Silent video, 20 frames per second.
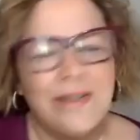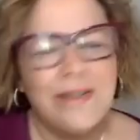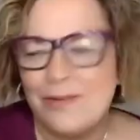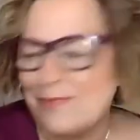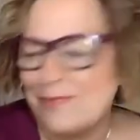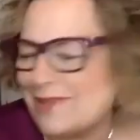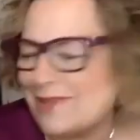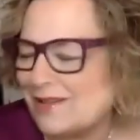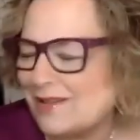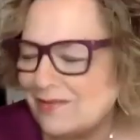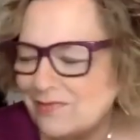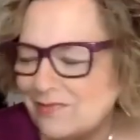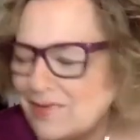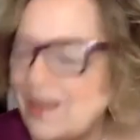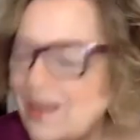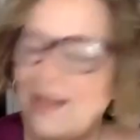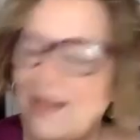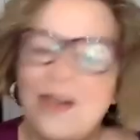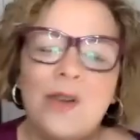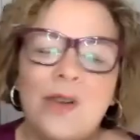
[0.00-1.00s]
I'm like,
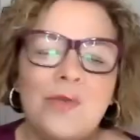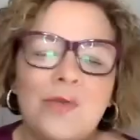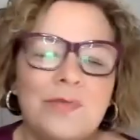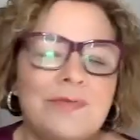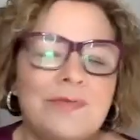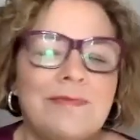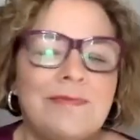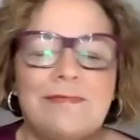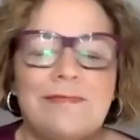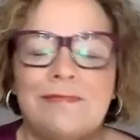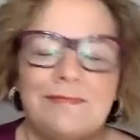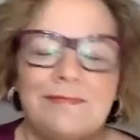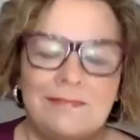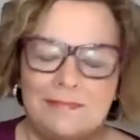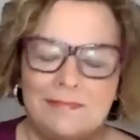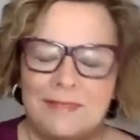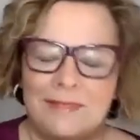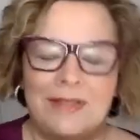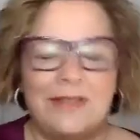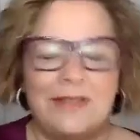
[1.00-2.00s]
oh,
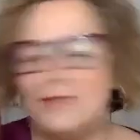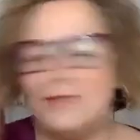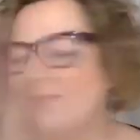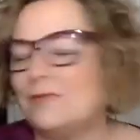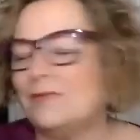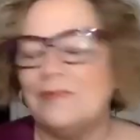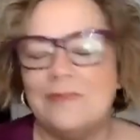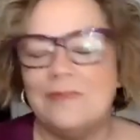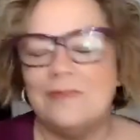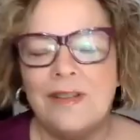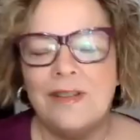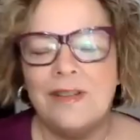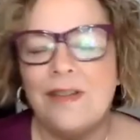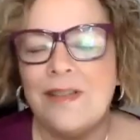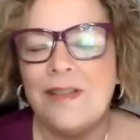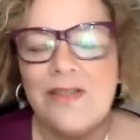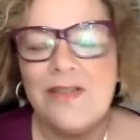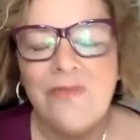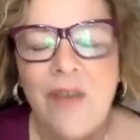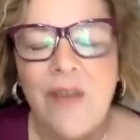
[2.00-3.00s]
you know,
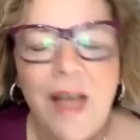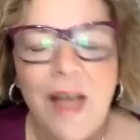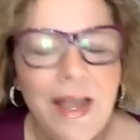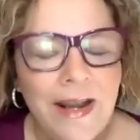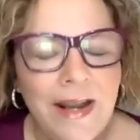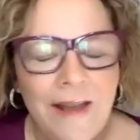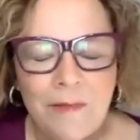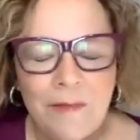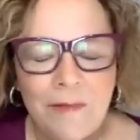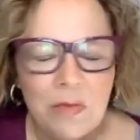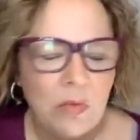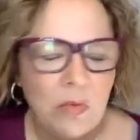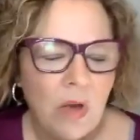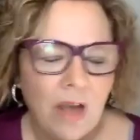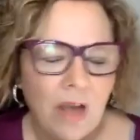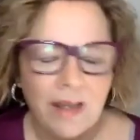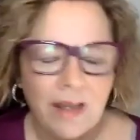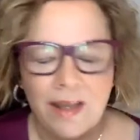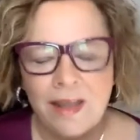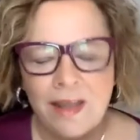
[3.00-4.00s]
it's fine. I've been
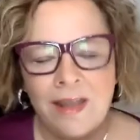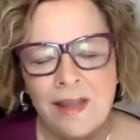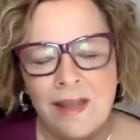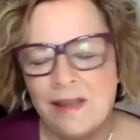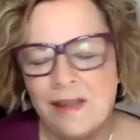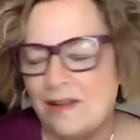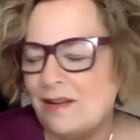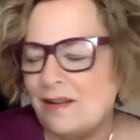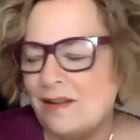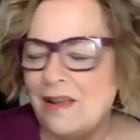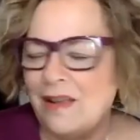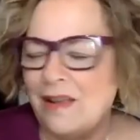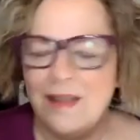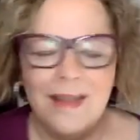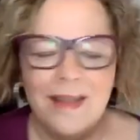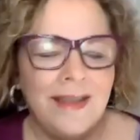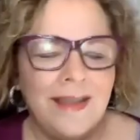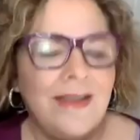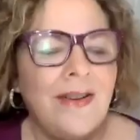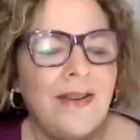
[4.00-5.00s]
walking
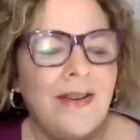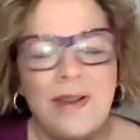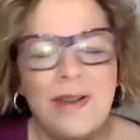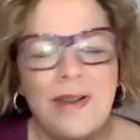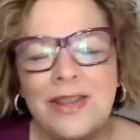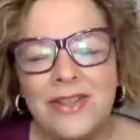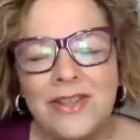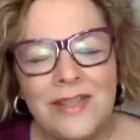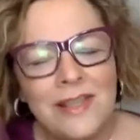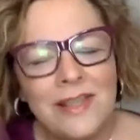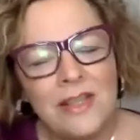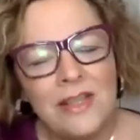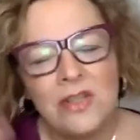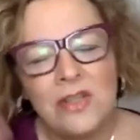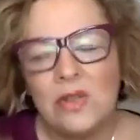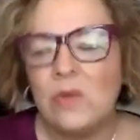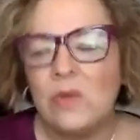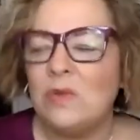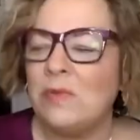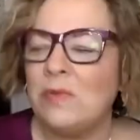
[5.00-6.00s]
and I just like
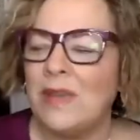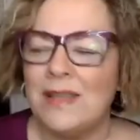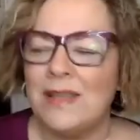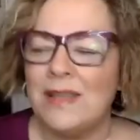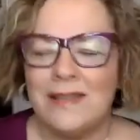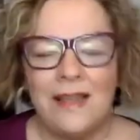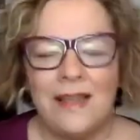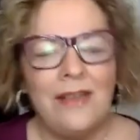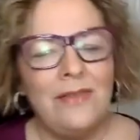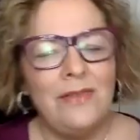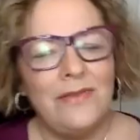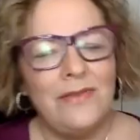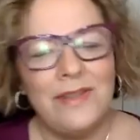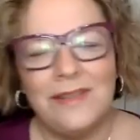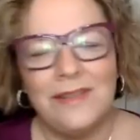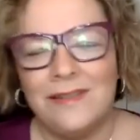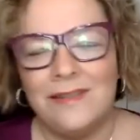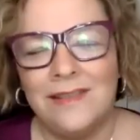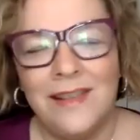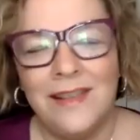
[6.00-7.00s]
soothe myself
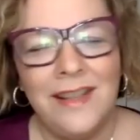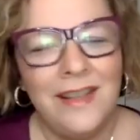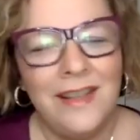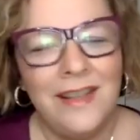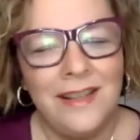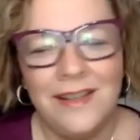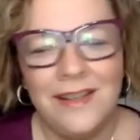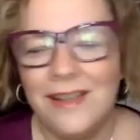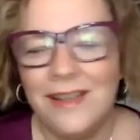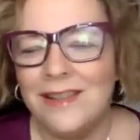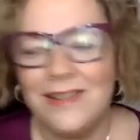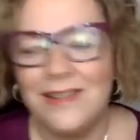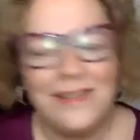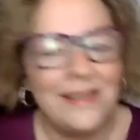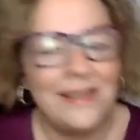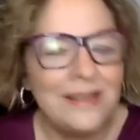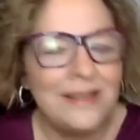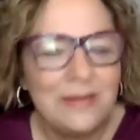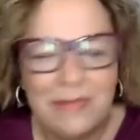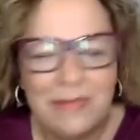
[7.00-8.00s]
and it
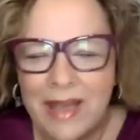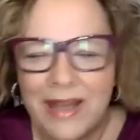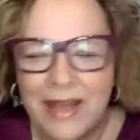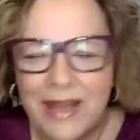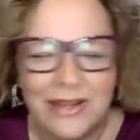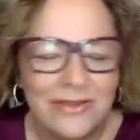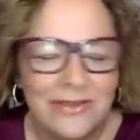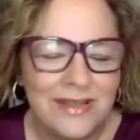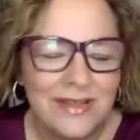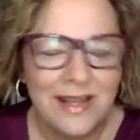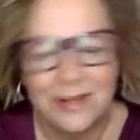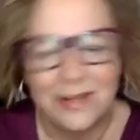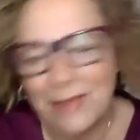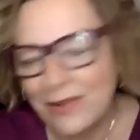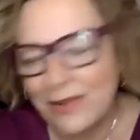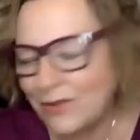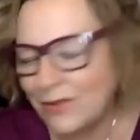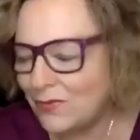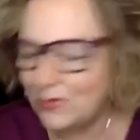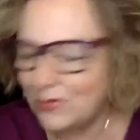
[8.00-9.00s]
doesn't matter. It's not
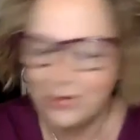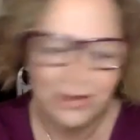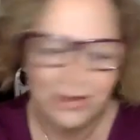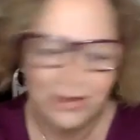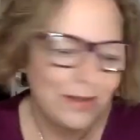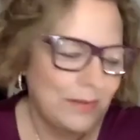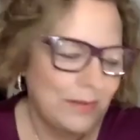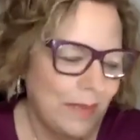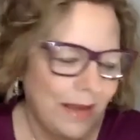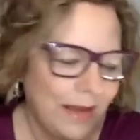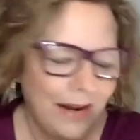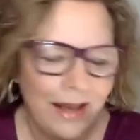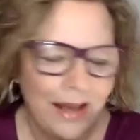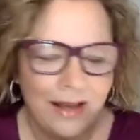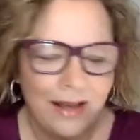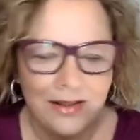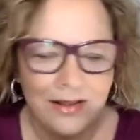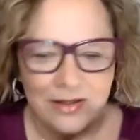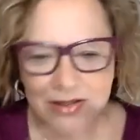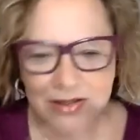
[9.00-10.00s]
about the food. It's
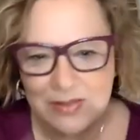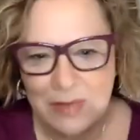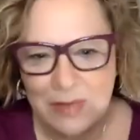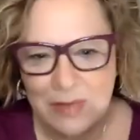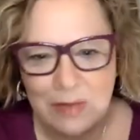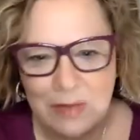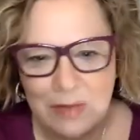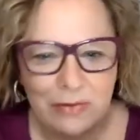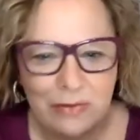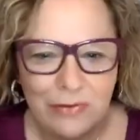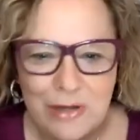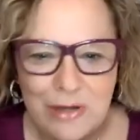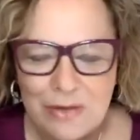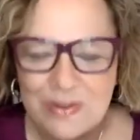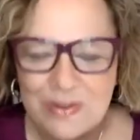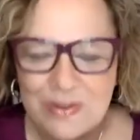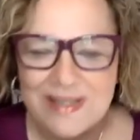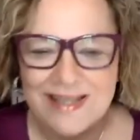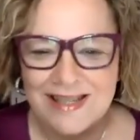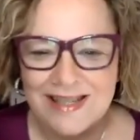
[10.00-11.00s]
about it's about my
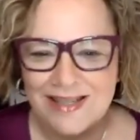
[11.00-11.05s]
frequency.